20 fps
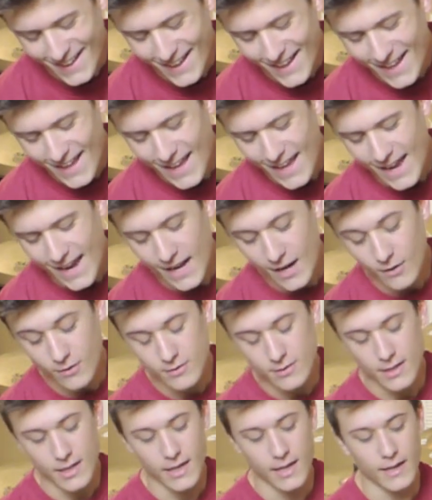and
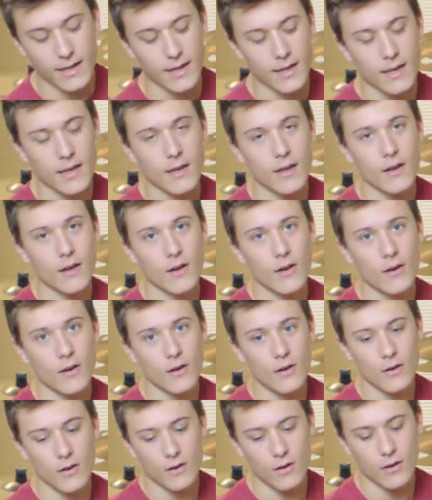I was like,
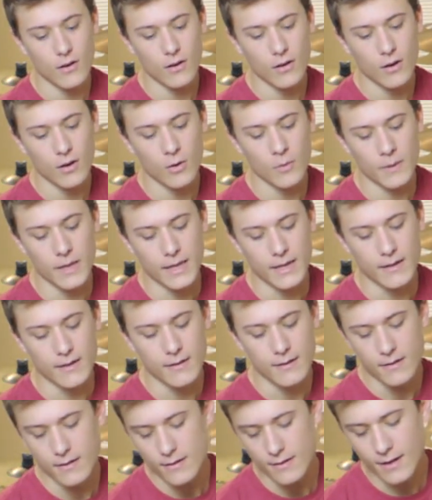"Oh man,
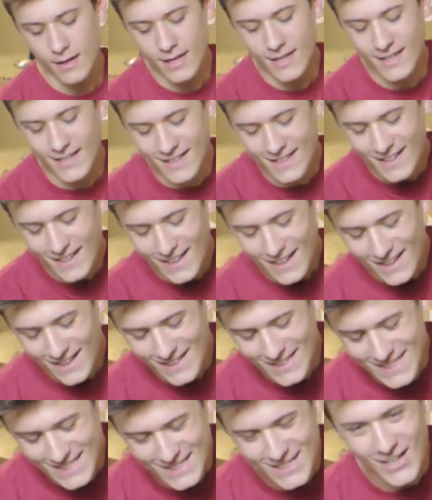
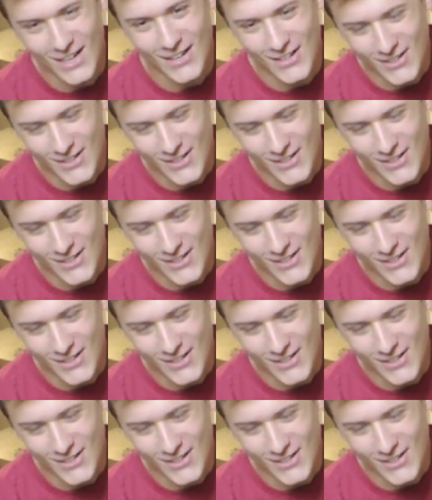this is